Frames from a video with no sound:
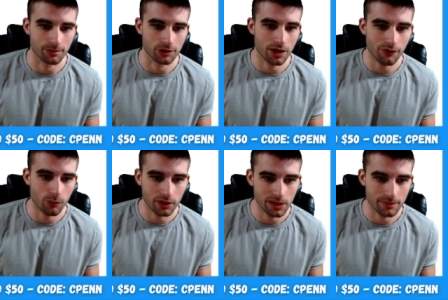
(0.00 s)
But Trevor
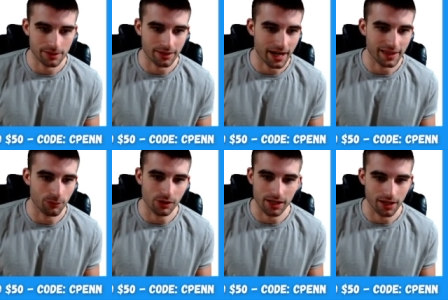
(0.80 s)
Williams is a guy that
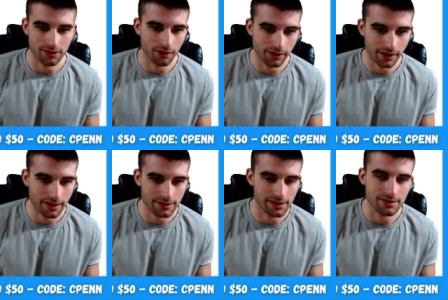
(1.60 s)
we can target
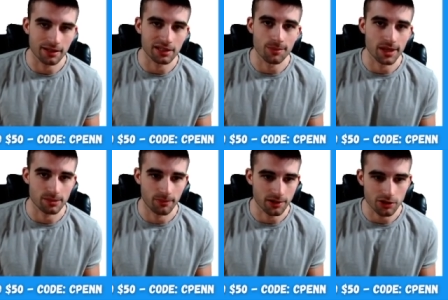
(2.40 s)
against. He is not the
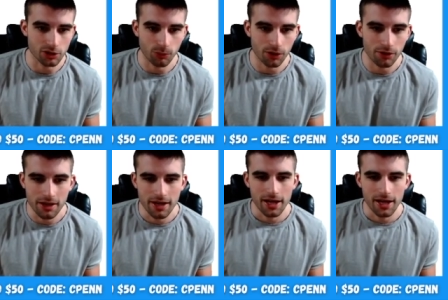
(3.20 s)
best pitcher in the world.